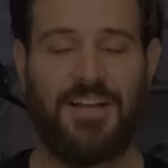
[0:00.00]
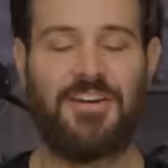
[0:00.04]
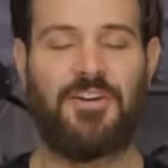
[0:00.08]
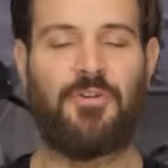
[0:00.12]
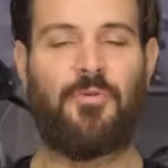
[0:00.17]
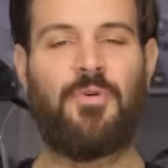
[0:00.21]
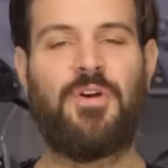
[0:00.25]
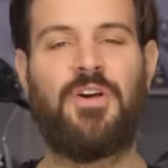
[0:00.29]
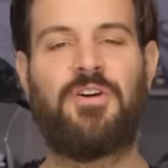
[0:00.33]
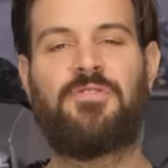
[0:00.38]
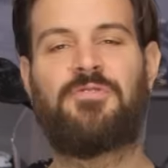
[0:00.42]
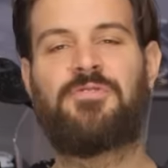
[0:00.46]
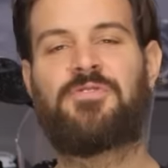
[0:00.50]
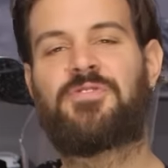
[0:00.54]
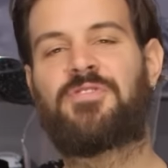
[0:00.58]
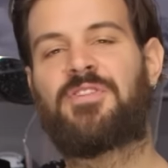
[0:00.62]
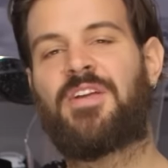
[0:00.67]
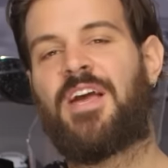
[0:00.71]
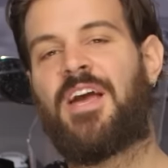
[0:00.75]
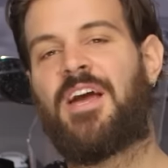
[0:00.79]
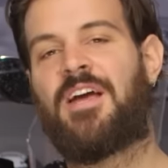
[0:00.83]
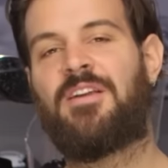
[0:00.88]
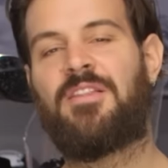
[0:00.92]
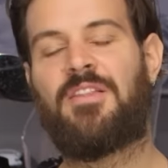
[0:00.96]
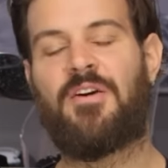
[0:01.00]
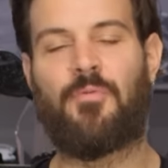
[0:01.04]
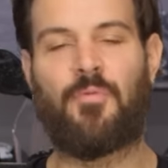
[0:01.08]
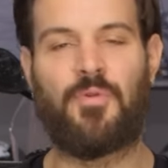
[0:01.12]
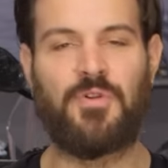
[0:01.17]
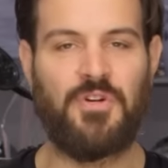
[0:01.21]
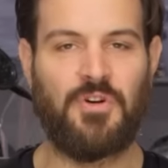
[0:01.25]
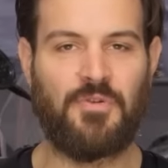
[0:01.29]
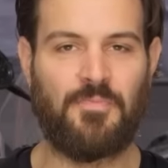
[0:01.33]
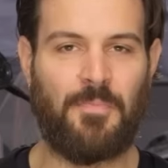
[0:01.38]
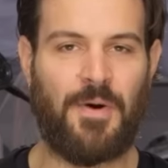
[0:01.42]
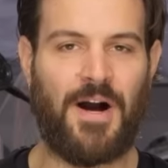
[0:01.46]
Now, we understand that
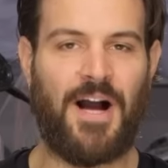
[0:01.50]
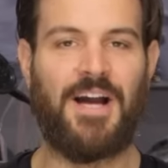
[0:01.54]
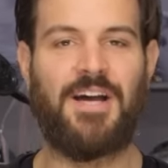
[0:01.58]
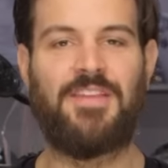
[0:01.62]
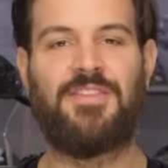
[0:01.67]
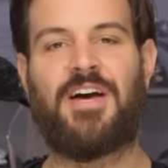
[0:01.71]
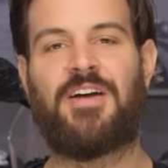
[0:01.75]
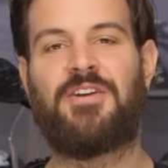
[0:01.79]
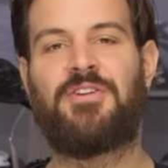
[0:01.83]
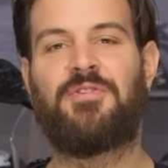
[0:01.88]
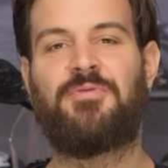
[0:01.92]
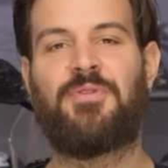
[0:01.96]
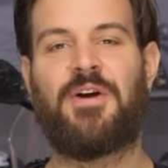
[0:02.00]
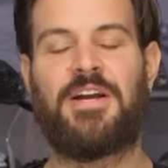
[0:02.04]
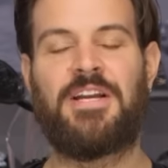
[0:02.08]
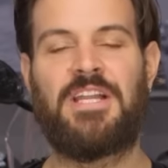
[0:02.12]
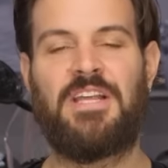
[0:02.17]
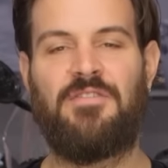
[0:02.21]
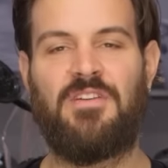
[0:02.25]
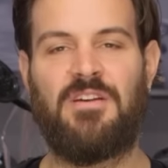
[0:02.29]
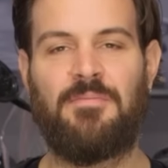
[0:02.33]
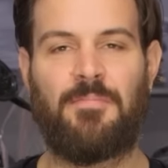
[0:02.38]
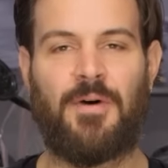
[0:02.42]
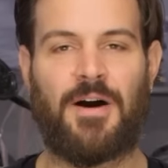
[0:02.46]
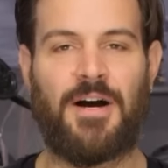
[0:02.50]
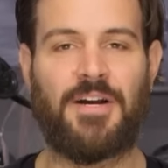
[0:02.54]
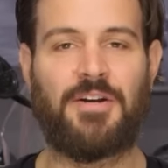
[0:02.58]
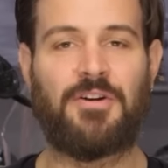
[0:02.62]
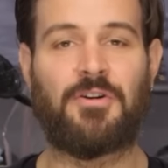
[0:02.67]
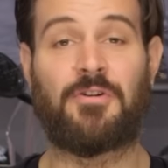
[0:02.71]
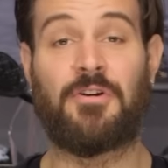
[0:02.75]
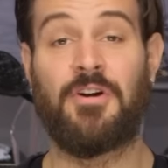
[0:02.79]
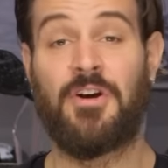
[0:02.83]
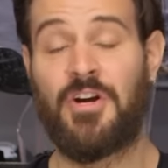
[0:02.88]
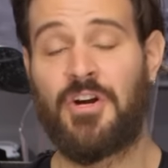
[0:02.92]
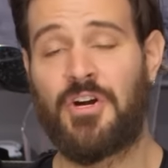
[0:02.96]
when you're buying that new A D V bike
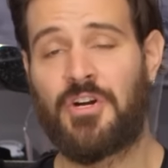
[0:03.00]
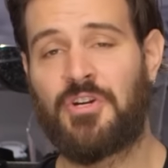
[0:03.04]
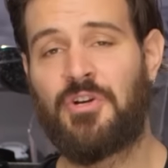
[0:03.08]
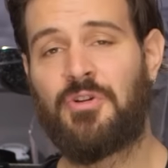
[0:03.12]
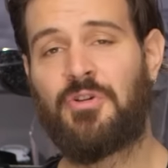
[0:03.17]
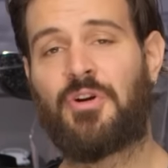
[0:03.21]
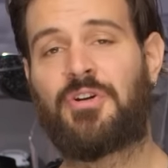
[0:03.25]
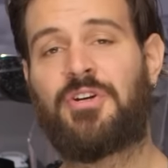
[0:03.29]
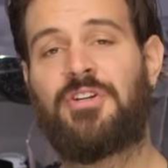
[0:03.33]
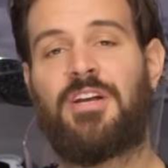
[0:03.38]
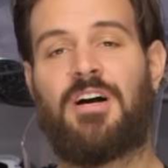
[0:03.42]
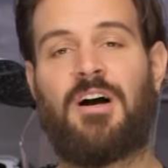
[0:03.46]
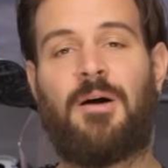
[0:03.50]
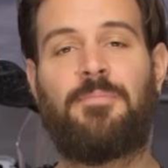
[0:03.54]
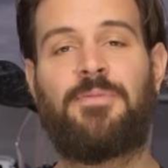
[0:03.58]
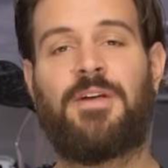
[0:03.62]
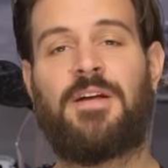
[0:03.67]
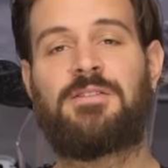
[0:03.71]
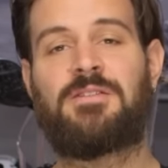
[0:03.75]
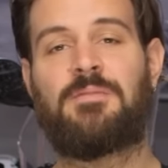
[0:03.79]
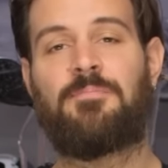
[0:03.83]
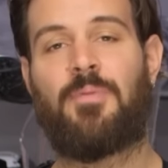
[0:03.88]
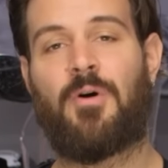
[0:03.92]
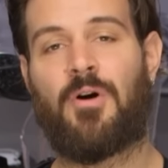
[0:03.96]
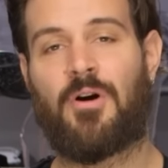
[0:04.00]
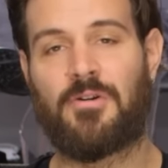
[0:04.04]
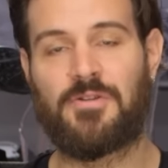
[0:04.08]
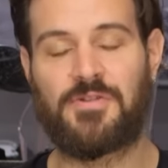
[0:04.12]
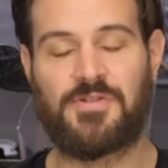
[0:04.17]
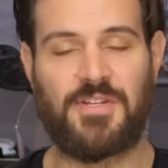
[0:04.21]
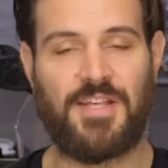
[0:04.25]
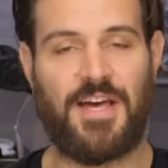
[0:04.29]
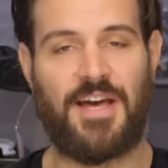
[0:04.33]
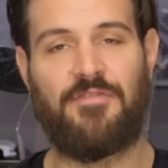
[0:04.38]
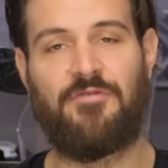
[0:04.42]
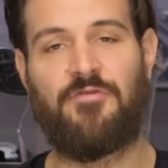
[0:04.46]
or you're looking to update some
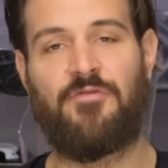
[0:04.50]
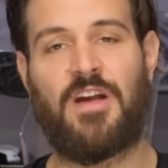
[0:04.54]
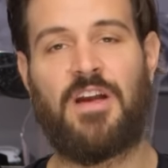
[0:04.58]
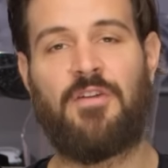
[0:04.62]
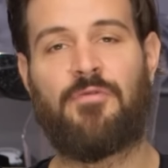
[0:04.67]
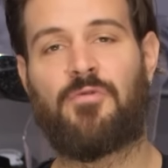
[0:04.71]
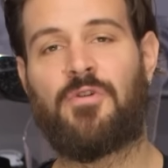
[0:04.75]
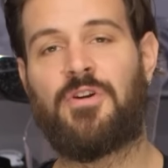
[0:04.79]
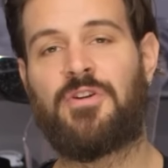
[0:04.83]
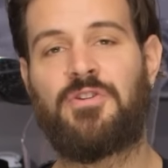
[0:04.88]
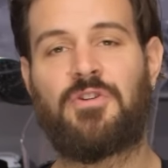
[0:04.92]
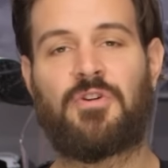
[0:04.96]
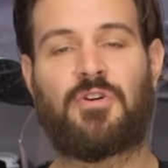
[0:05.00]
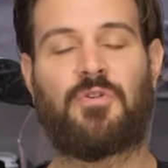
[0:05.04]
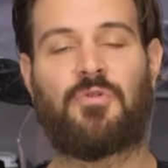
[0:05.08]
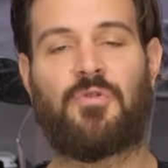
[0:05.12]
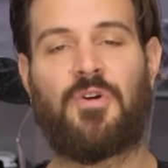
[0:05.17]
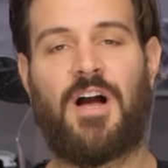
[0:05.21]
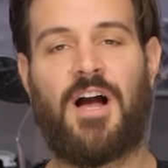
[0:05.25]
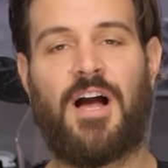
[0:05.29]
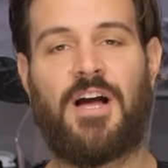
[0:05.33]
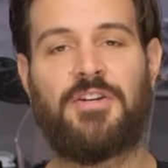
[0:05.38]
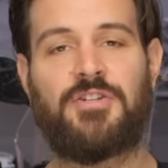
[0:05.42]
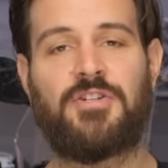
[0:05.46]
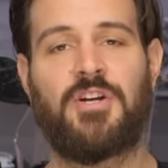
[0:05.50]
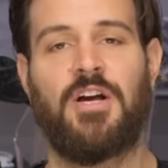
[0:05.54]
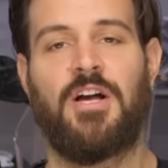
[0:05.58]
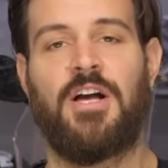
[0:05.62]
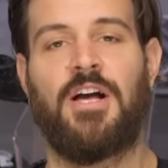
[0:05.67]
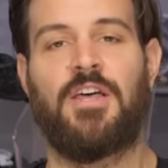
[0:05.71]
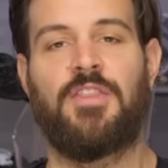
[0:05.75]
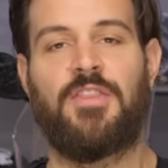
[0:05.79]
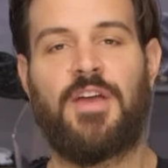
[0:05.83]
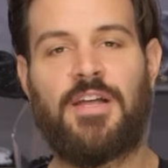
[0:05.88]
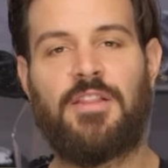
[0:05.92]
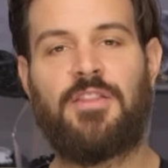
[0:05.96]
parts to that favorite in your garage,
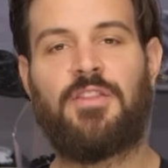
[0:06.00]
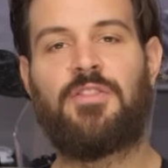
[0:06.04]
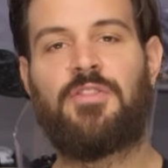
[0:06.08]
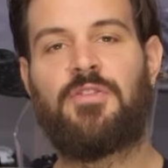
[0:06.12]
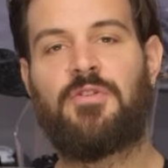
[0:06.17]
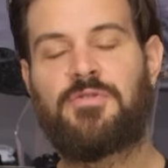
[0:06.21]
that